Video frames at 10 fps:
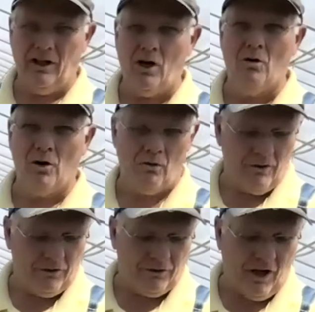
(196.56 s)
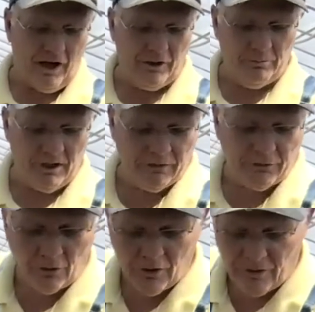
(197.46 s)
going over the sides, but
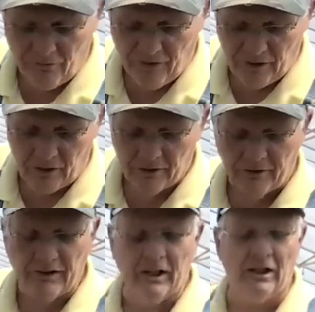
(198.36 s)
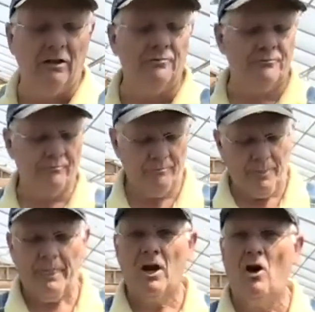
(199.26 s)
it's sort of the filler. This little
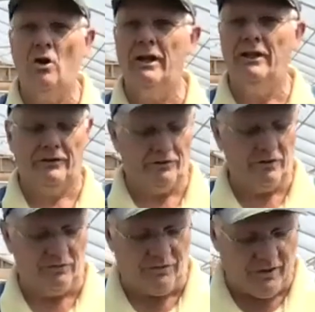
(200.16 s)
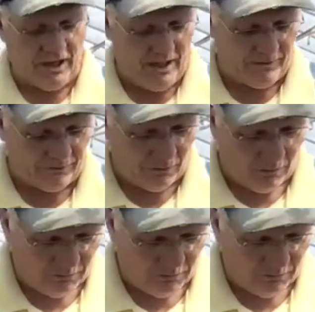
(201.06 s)
coleus is good for that. So